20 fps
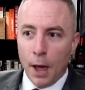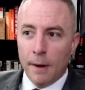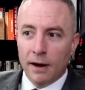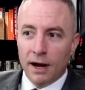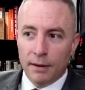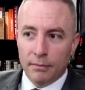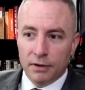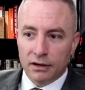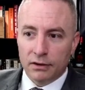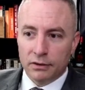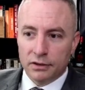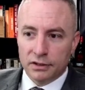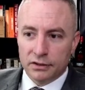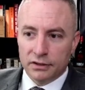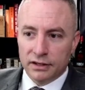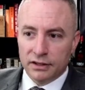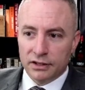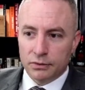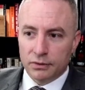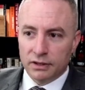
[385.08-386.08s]
I'm not going to
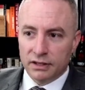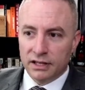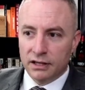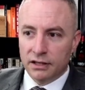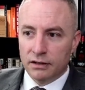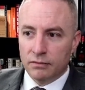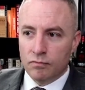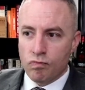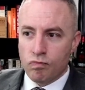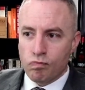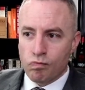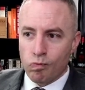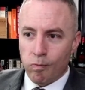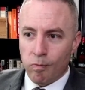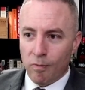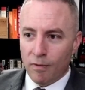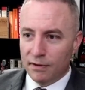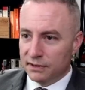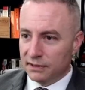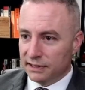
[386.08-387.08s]
create this one here. I'm
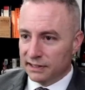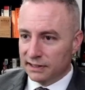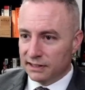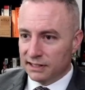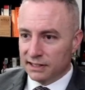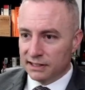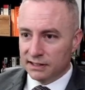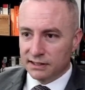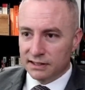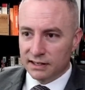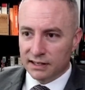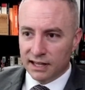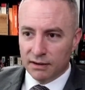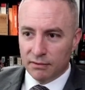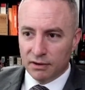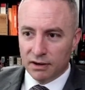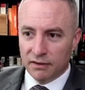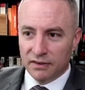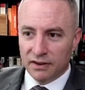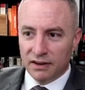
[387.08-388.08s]
going to delete this, get
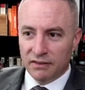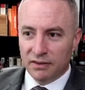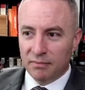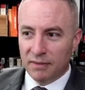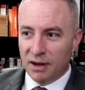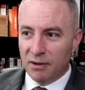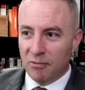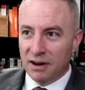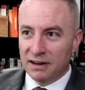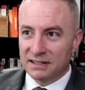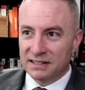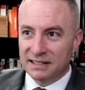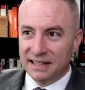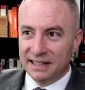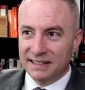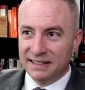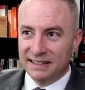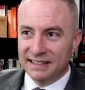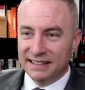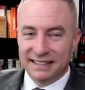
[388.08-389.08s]
rid of it from my watch
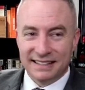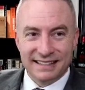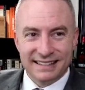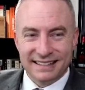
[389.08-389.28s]
later list,